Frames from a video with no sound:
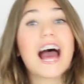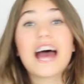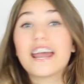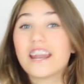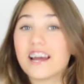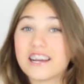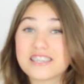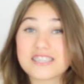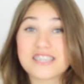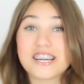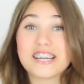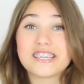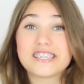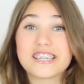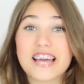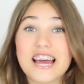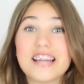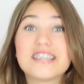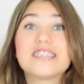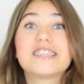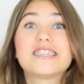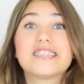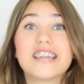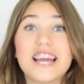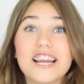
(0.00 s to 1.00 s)
And as I
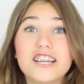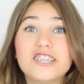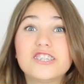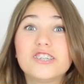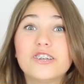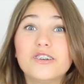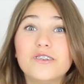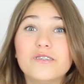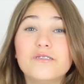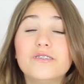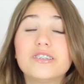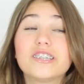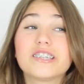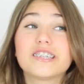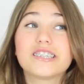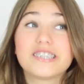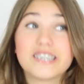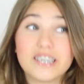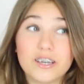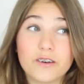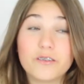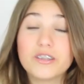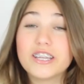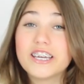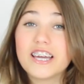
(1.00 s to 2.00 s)
said, stay tuned
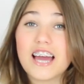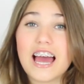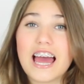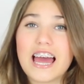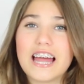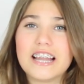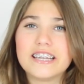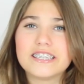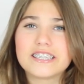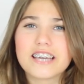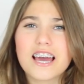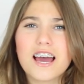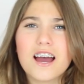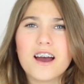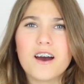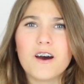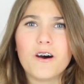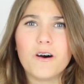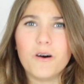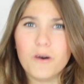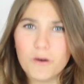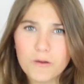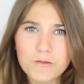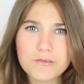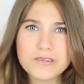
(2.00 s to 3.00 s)
till the end.
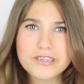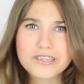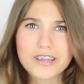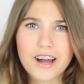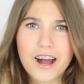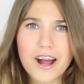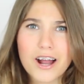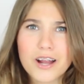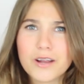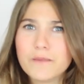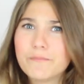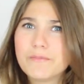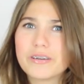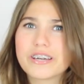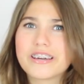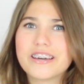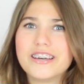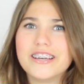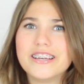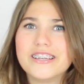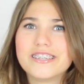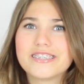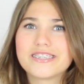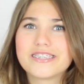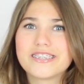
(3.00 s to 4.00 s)
Also,
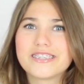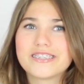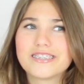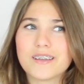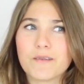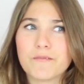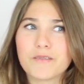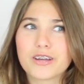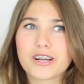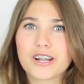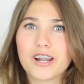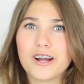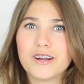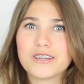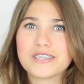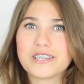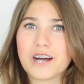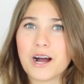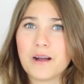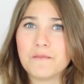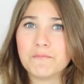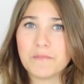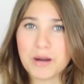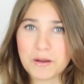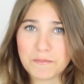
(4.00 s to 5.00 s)
because some of the clothes
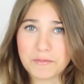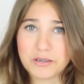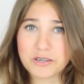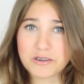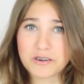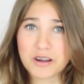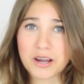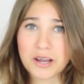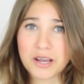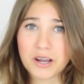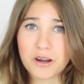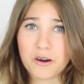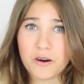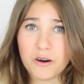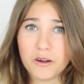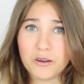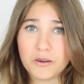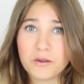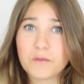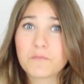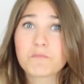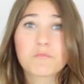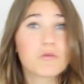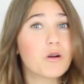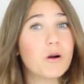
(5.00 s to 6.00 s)
that I might be trying
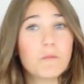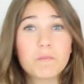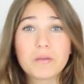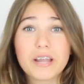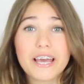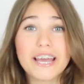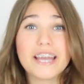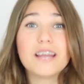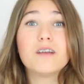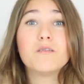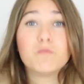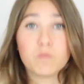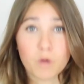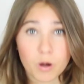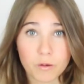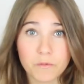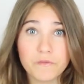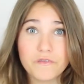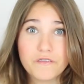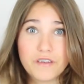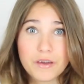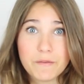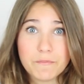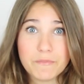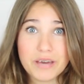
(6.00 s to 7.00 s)
on probably
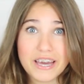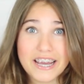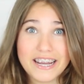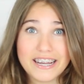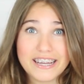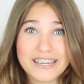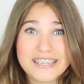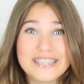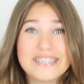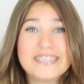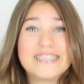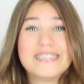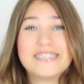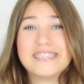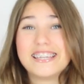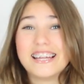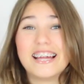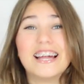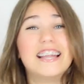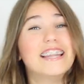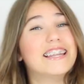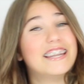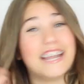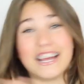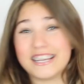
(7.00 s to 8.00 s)
won't fit me.
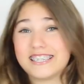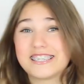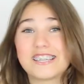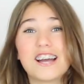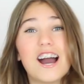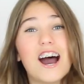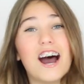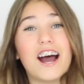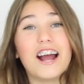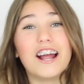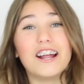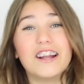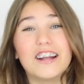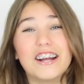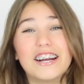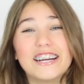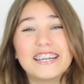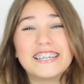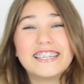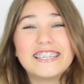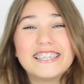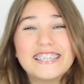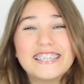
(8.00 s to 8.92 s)
Let's go.